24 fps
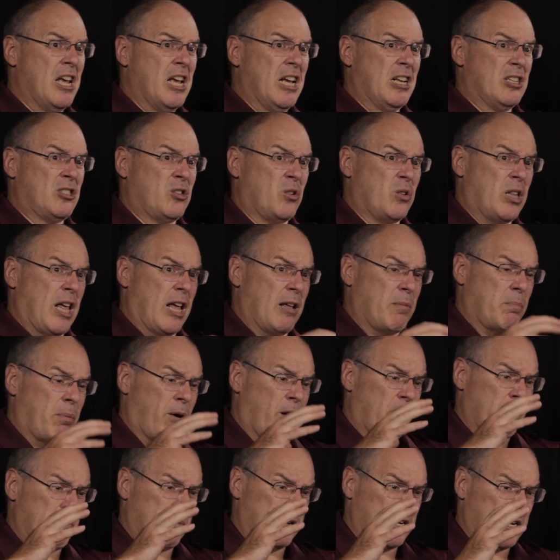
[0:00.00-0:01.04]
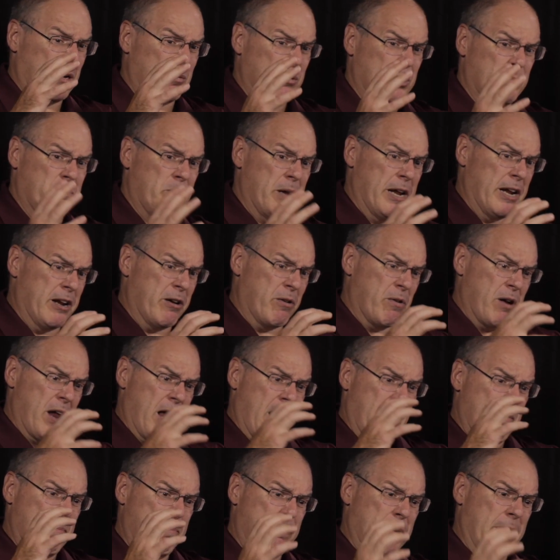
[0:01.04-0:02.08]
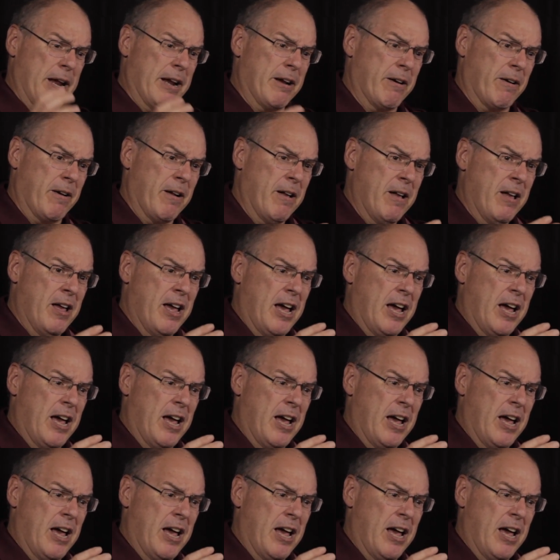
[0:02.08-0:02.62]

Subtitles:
And so that part becomes bigger and bigger